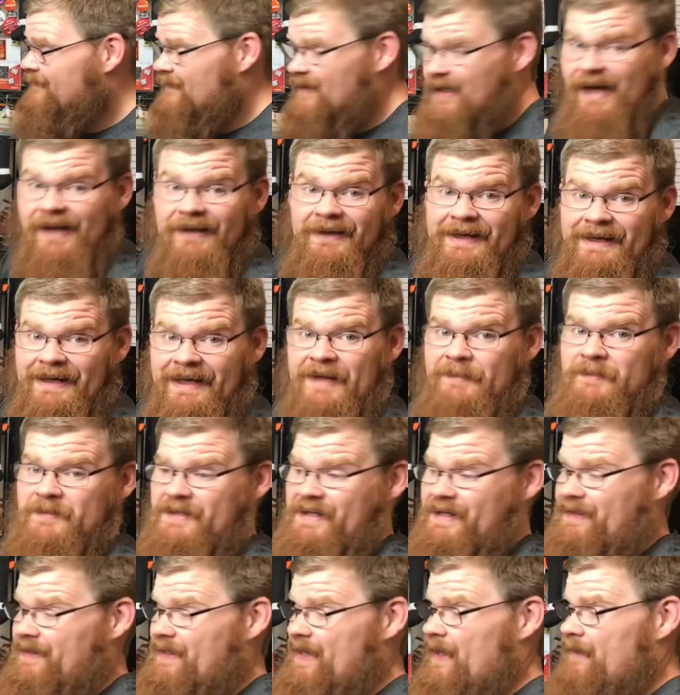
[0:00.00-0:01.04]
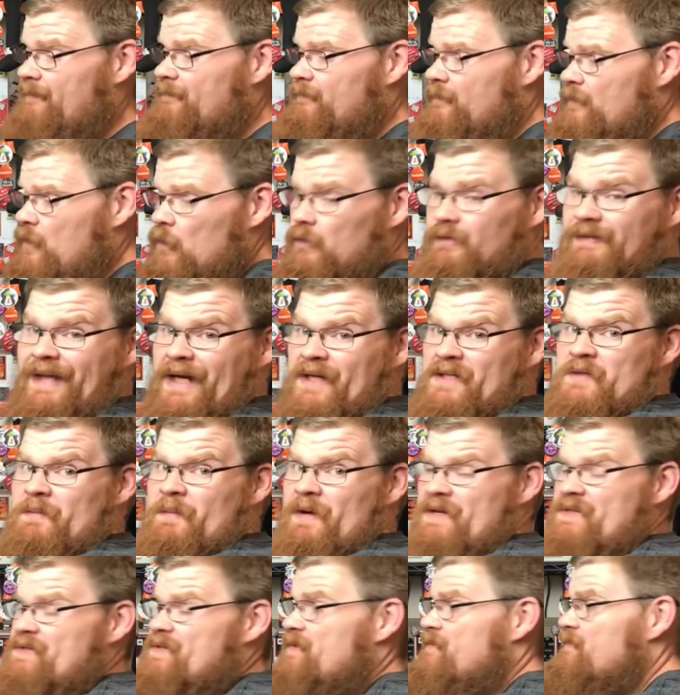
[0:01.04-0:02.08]
I like games like that. Old
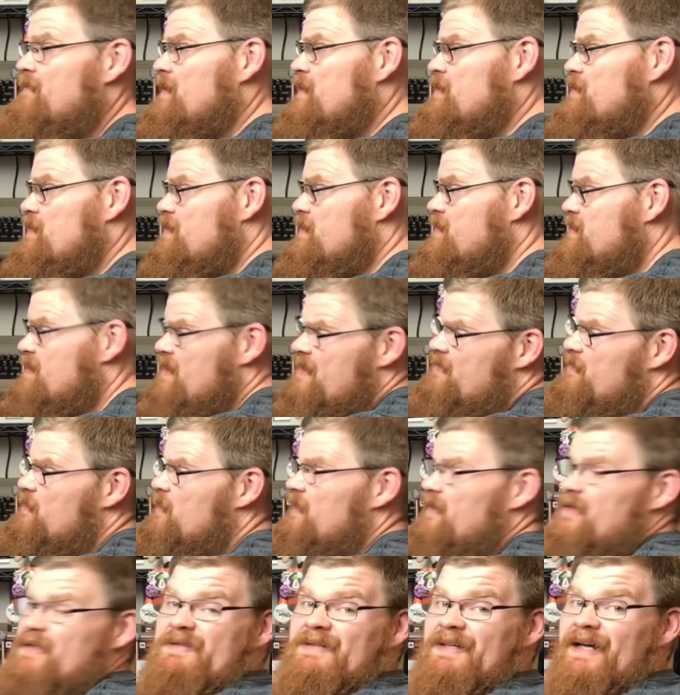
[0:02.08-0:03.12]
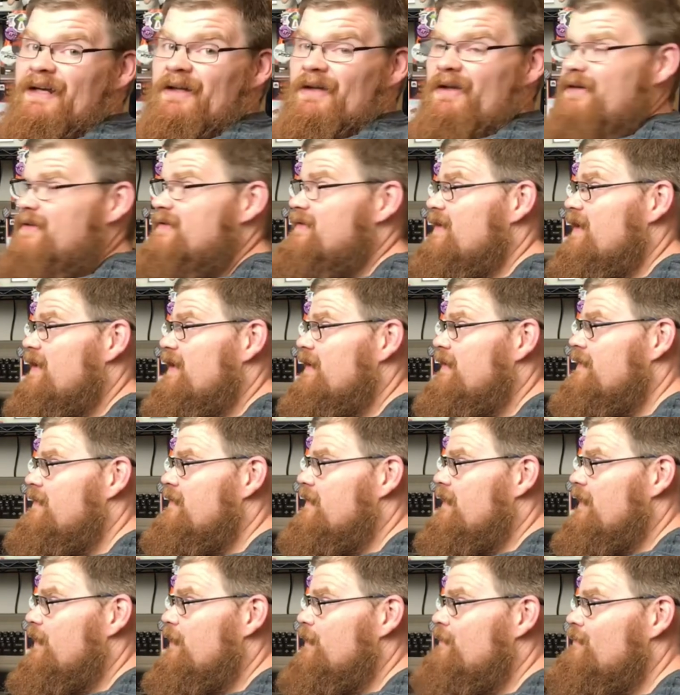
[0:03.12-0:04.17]
text-based adventures, and that's what this kind of looks like.
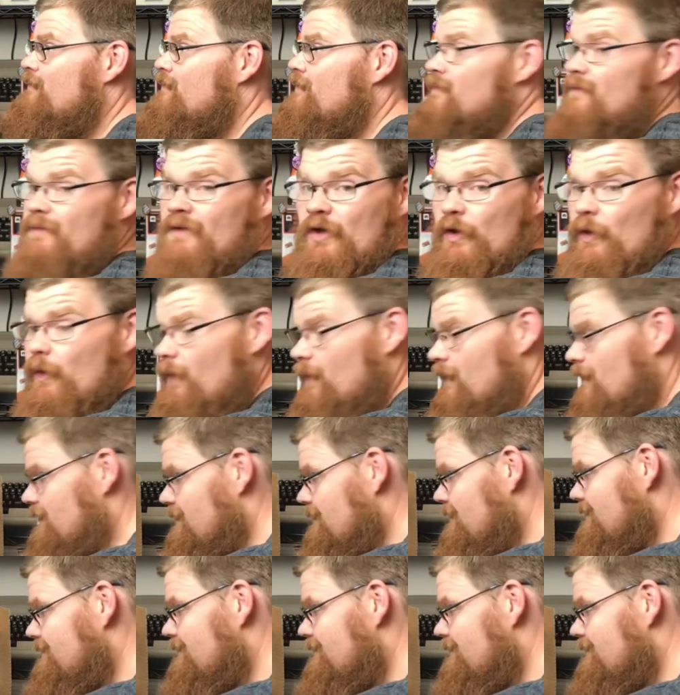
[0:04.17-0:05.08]
So, cool.